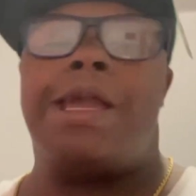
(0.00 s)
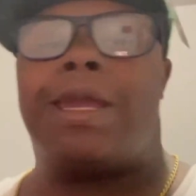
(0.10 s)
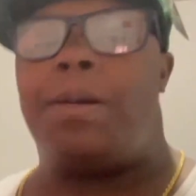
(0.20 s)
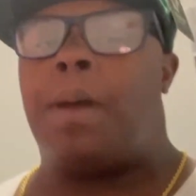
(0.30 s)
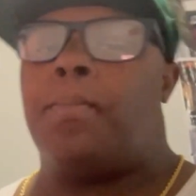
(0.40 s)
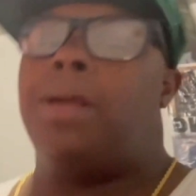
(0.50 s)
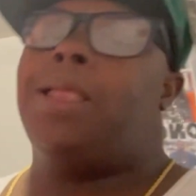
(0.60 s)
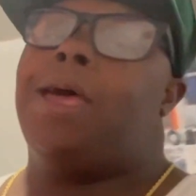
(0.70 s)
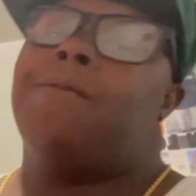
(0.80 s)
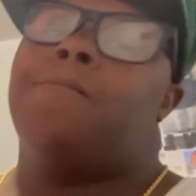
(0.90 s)
Come on my
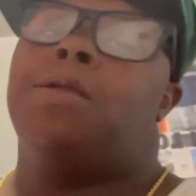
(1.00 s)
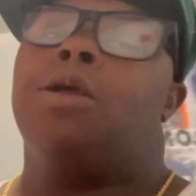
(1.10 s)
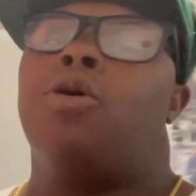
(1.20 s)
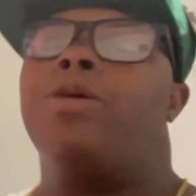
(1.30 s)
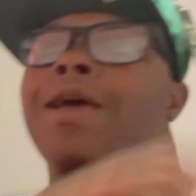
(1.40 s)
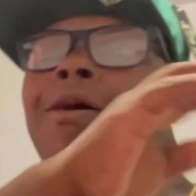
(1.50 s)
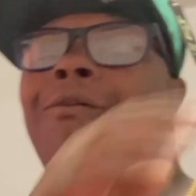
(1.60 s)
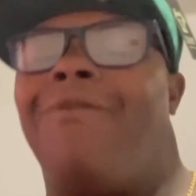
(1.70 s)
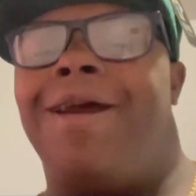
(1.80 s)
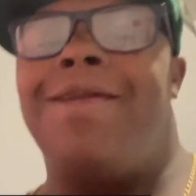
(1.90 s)
last funeral.
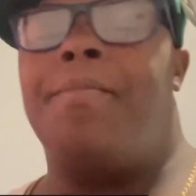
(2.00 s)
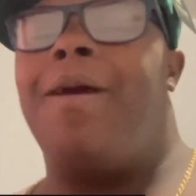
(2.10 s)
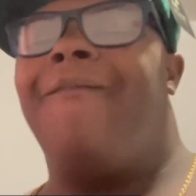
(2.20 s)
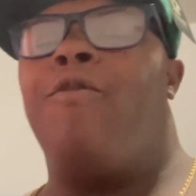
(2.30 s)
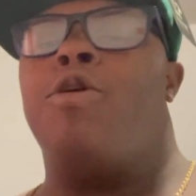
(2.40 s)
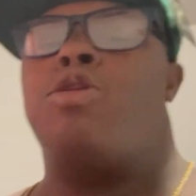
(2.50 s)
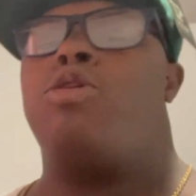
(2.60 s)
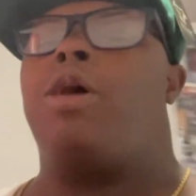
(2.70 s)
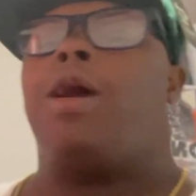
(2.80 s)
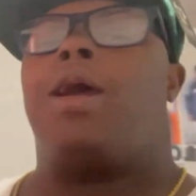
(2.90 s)
Why in my
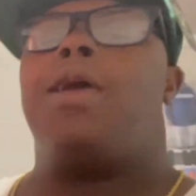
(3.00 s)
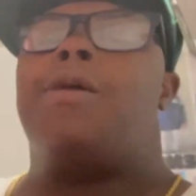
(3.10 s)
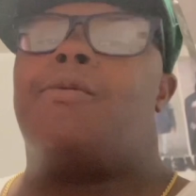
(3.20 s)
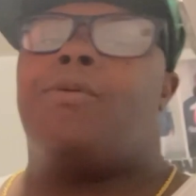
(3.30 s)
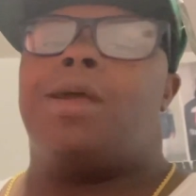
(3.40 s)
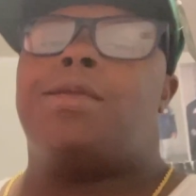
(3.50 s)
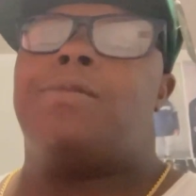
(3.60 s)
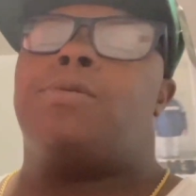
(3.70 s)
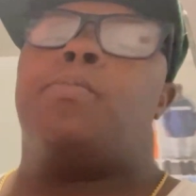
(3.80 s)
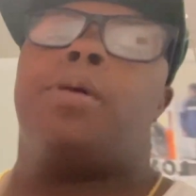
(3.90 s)
40 I. Why
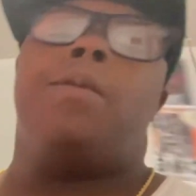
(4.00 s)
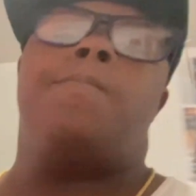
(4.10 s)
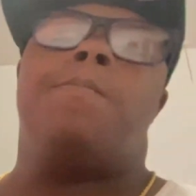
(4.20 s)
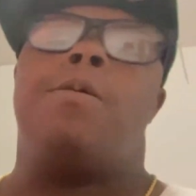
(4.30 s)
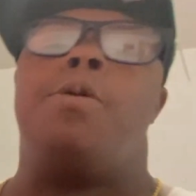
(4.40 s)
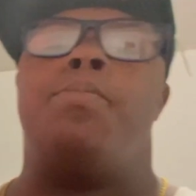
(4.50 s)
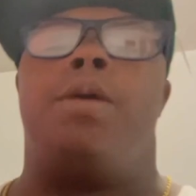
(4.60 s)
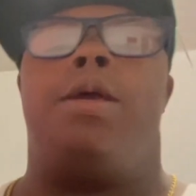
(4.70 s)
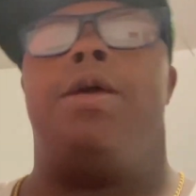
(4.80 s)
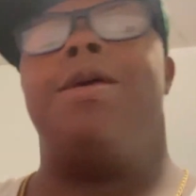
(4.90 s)
didn't puff up,
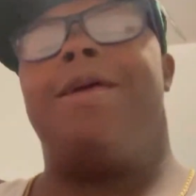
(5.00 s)
man?